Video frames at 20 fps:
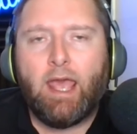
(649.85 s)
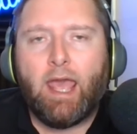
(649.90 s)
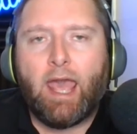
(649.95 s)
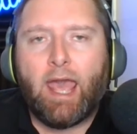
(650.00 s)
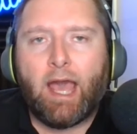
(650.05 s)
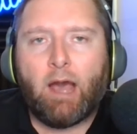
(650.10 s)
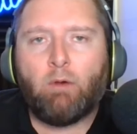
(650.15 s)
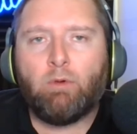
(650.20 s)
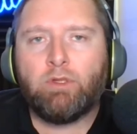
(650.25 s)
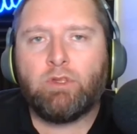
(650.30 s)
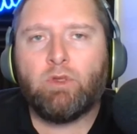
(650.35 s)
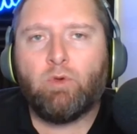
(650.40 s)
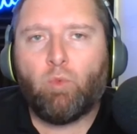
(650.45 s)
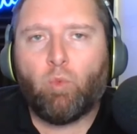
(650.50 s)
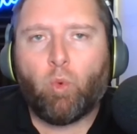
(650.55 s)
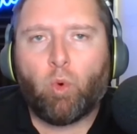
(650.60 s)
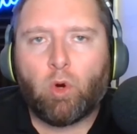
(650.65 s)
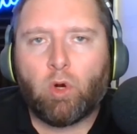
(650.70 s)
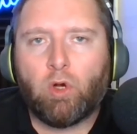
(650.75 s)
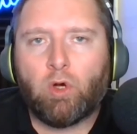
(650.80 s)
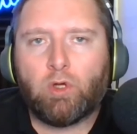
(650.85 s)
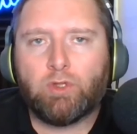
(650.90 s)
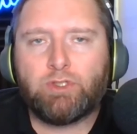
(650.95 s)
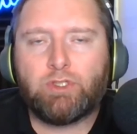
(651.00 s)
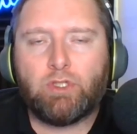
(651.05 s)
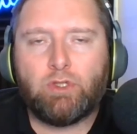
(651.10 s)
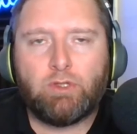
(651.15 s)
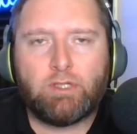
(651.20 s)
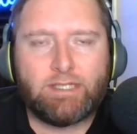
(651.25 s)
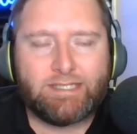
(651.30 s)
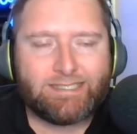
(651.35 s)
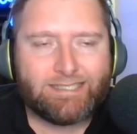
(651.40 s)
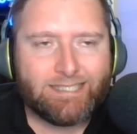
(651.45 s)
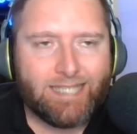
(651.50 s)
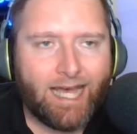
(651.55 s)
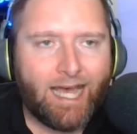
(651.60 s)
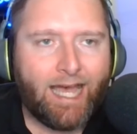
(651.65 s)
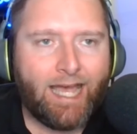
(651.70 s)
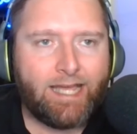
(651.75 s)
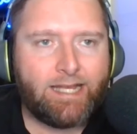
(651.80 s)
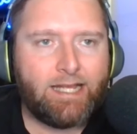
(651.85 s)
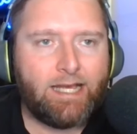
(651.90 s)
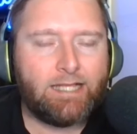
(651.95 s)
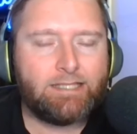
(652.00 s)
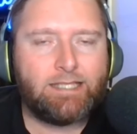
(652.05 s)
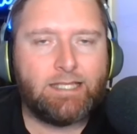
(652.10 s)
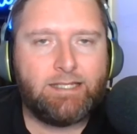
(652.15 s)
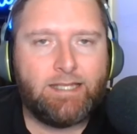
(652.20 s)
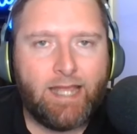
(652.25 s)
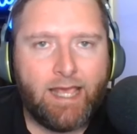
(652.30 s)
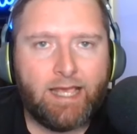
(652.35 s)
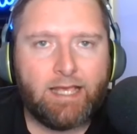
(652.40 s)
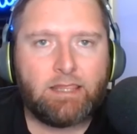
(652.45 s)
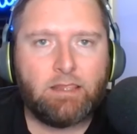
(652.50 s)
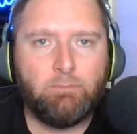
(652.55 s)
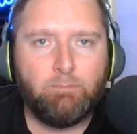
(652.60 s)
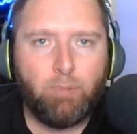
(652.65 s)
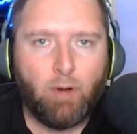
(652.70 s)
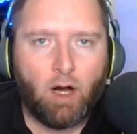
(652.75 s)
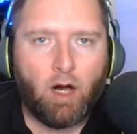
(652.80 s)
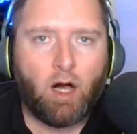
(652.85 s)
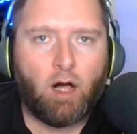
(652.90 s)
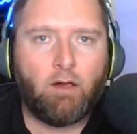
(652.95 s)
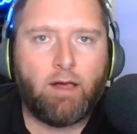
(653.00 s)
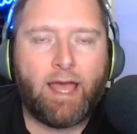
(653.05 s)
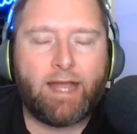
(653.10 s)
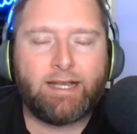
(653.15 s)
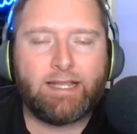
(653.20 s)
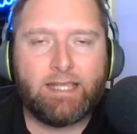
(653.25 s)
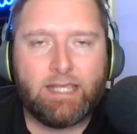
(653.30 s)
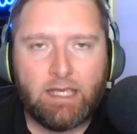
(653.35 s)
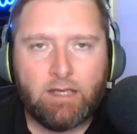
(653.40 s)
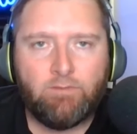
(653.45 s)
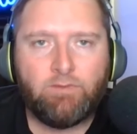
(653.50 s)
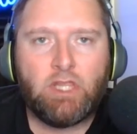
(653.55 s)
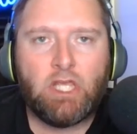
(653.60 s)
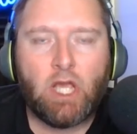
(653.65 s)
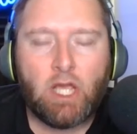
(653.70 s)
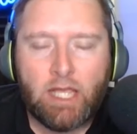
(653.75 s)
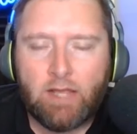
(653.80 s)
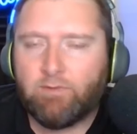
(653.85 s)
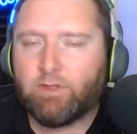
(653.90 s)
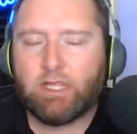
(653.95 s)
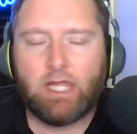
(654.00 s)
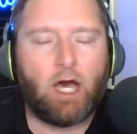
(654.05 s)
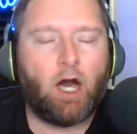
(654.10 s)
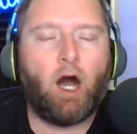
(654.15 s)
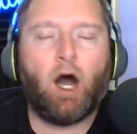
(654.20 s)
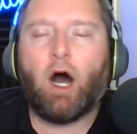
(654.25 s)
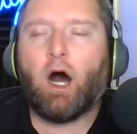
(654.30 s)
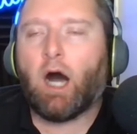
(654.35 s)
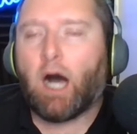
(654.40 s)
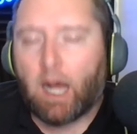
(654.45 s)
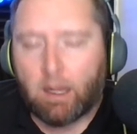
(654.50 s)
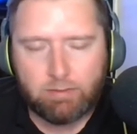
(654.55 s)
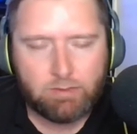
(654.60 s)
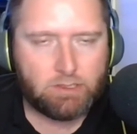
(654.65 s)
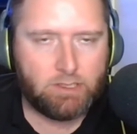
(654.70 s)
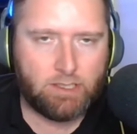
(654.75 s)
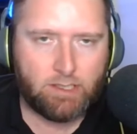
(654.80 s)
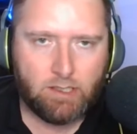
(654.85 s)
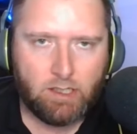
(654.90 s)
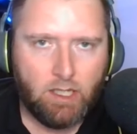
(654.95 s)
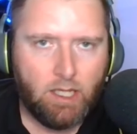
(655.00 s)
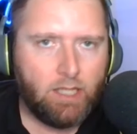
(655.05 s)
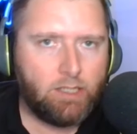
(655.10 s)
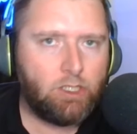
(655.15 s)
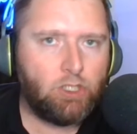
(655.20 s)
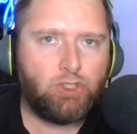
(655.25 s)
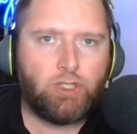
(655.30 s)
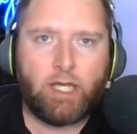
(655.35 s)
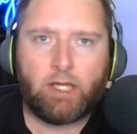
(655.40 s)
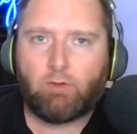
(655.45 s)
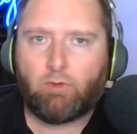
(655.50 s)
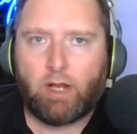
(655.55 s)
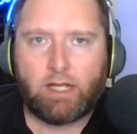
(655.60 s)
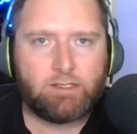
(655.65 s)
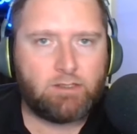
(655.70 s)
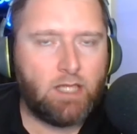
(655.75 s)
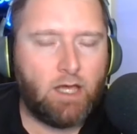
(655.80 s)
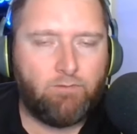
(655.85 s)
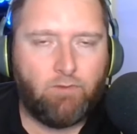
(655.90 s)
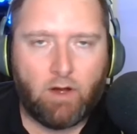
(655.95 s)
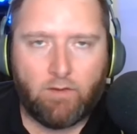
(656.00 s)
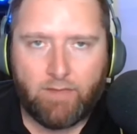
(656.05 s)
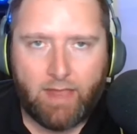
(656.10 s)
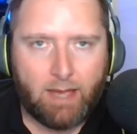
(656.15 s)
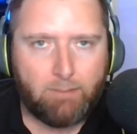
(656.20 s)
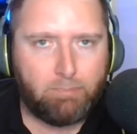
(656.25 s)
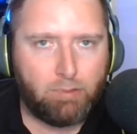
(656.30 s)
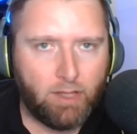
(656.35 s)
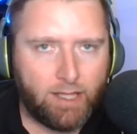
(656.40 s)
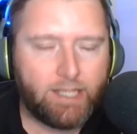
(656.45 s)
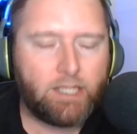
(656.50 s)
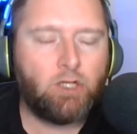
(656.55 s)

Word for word: how in the world do you decide uh, to take the ball and give the even the option to Jake Retzlaff on that play.